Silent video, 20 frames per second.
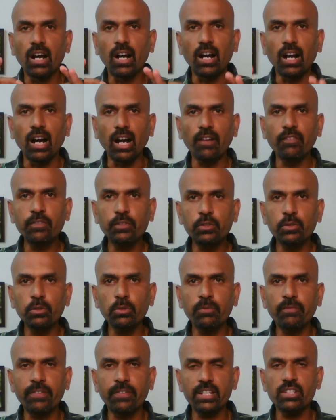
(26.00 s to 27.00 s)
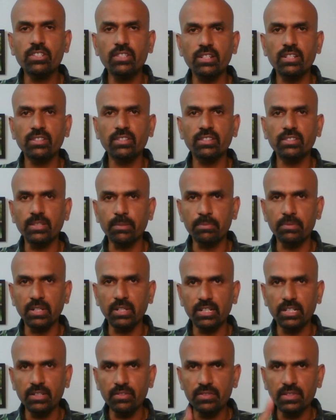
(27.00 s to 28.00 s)
How to fix research
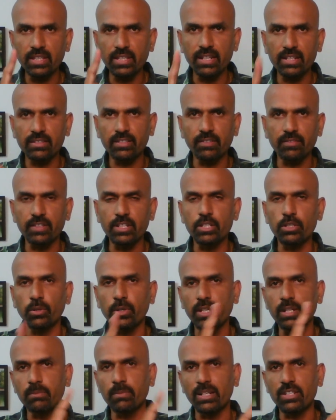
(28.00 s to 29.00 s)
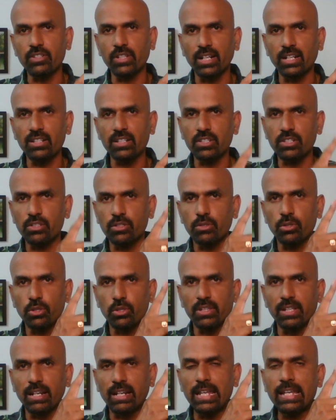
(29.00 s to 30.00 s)
objectives? There is a video in my channel. Just go to
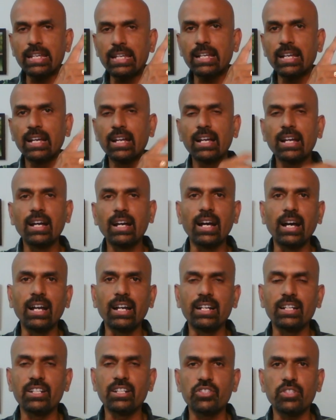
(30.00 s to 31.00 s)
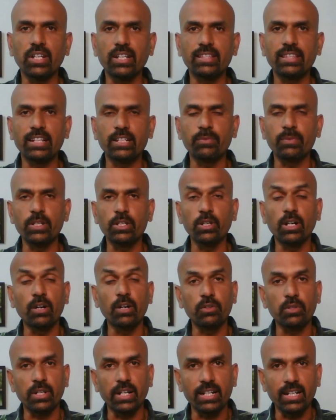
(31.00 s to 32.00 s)
the link and check that video, how
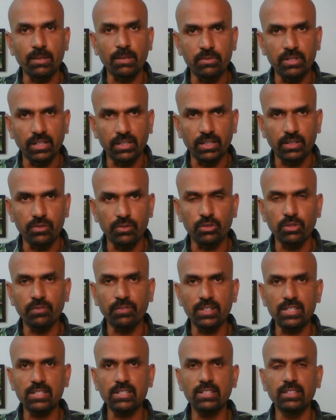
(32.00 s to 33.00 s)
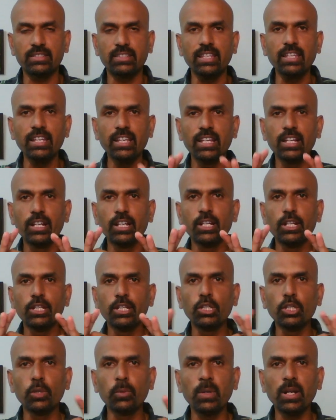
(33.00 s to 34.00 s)
to write objectives. So first thing,
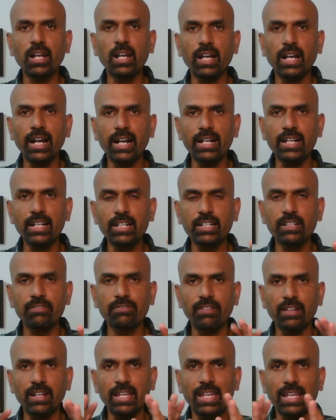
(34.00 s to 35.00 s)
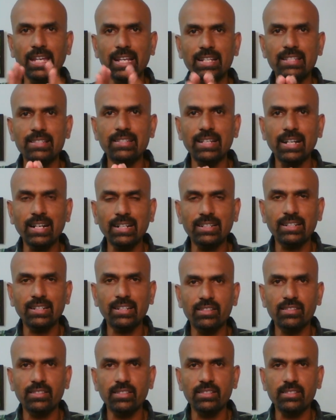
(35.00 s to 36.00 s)
you will identify exact
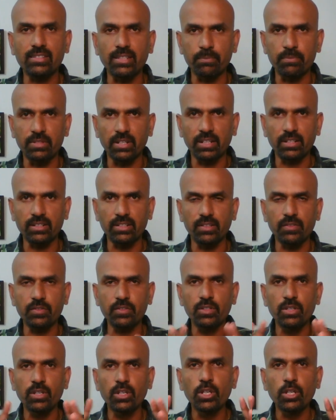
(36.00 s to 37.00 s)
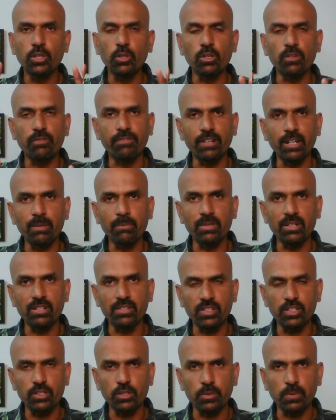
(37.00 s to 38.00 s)
research objectives, you will frame
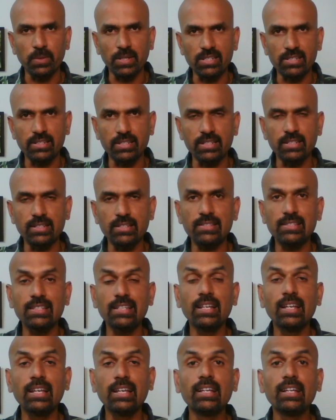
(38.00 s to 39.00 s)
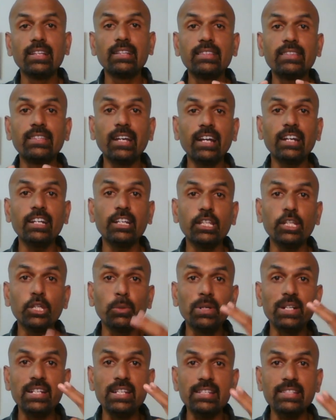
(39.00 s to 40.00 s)
research questions, then you
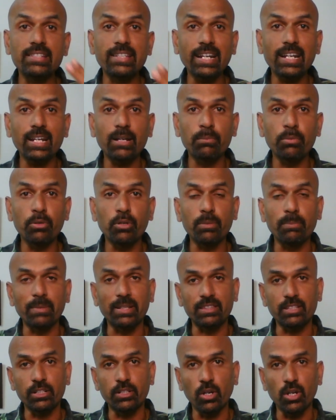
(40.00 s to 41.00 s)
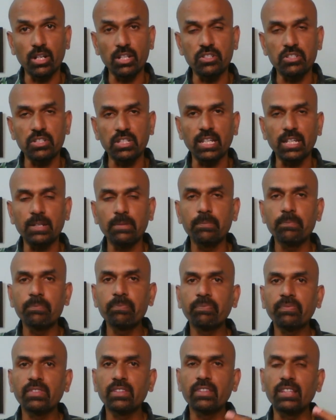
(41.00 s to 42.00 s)
will decide about methodology,
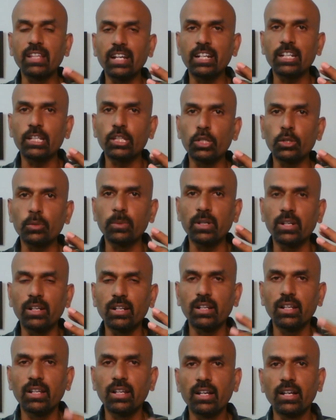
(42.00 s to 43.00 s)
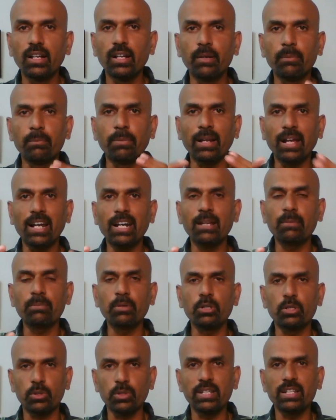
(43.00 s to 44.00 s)
then you will plan
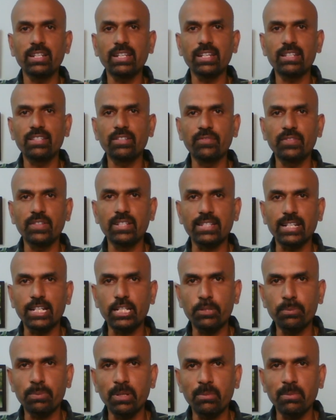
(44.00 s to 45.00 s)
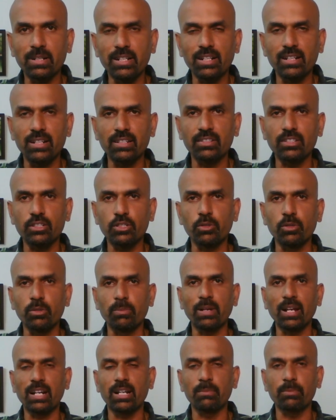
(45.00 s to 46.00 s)
about, in case if it is experimental research, you will
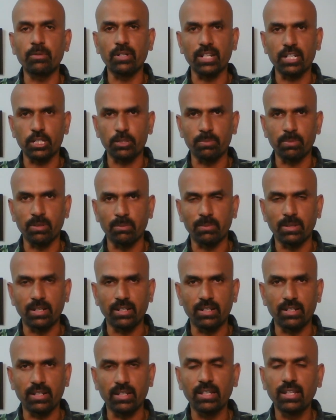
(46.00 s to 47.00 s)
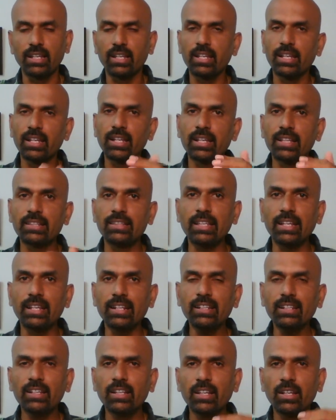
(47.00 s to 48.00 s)
plan about experiment.
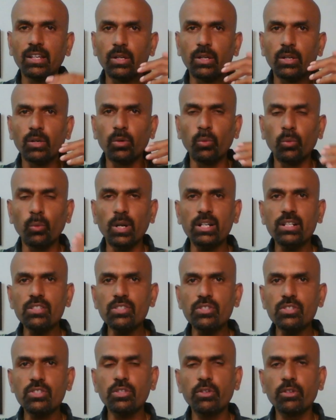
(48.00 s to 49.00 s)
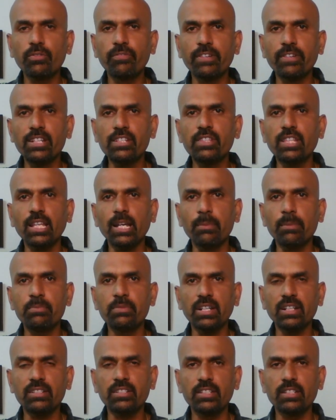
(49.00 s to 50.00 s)
Then once you fix the
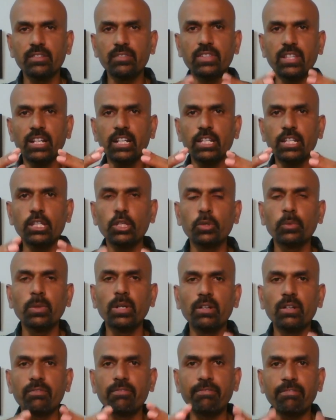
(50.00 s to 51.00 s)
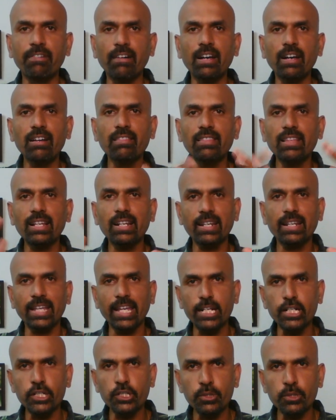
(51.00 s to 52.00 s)
objective, then you will further
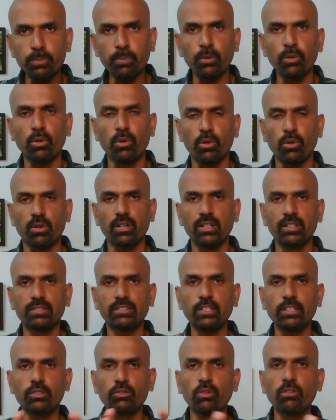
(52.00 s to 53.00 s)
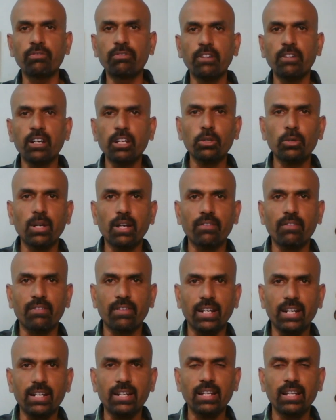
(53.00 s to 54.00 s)
explore. See, so far you have
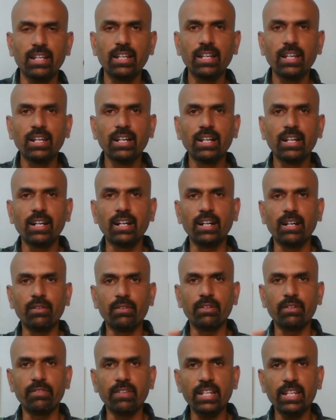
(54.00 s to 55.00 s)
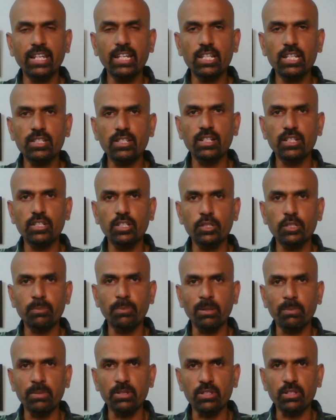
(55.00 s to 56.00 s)
read various research
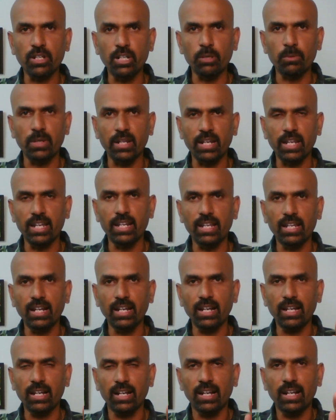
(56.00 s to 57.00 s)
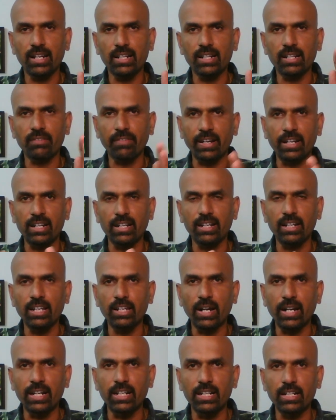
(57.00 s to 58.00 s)
papers on your area and finally you
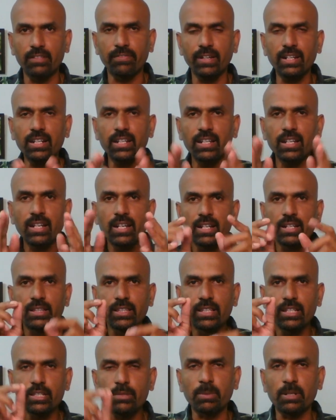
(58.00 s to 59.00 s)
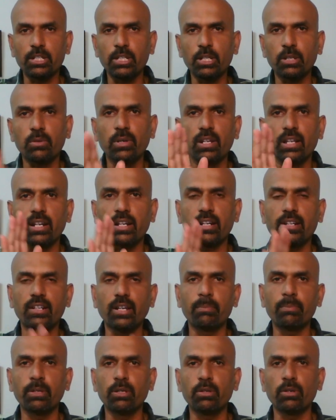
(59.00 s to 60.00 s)
identified this particular
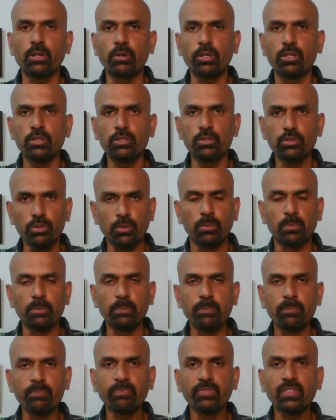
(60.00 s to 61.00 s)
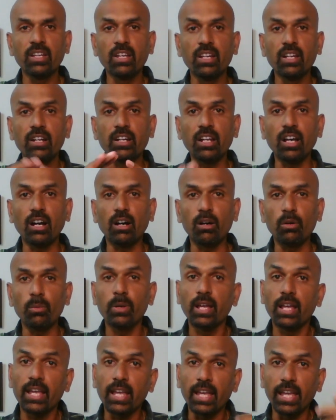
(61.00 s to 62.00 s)
topic you are going to do. Now,
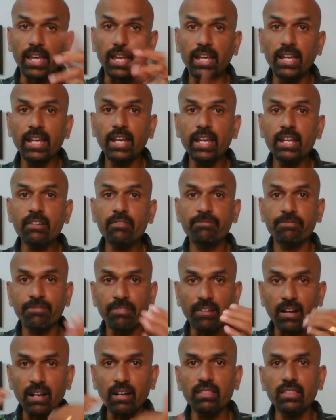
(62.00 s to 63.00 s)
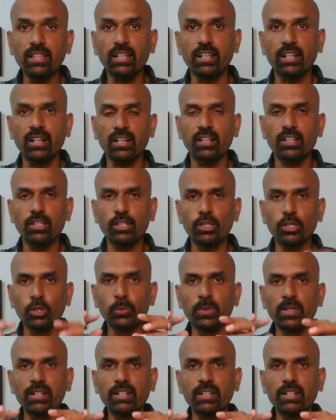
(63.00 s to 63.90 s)
again further, you will